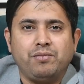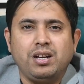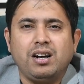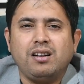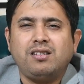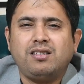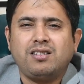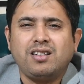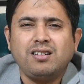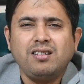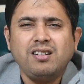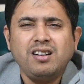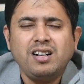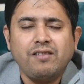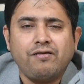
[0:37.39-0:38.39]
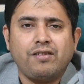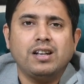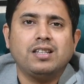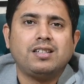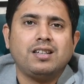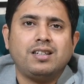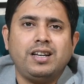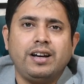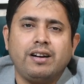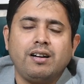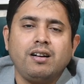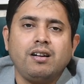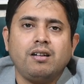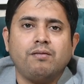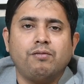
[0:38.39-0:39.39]
There are certain differences
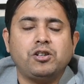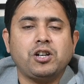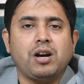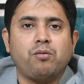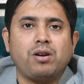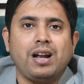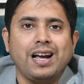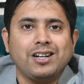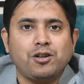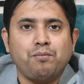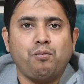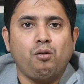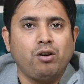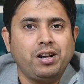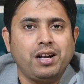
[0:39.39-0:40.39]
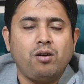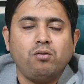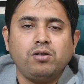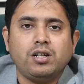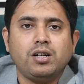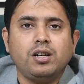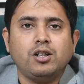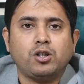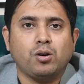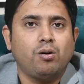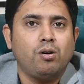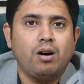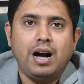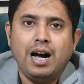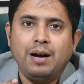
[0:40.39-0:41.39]
here which I would like to point out.
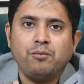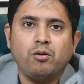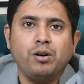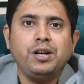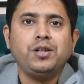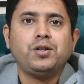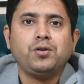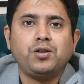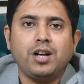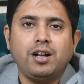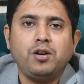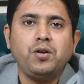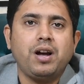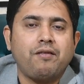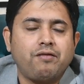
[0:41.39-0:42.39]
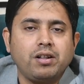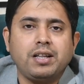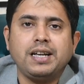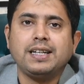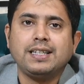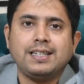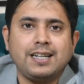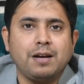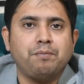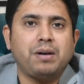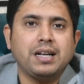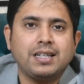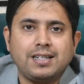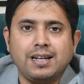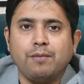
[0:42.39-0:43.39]
So I'm going to tell you everything step
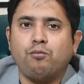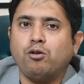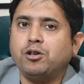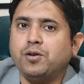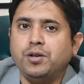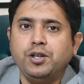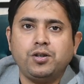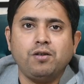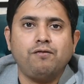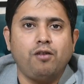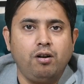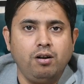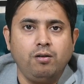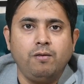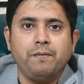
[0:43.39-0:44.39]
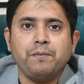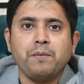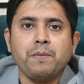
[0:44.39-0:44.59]
by step what you need to follow.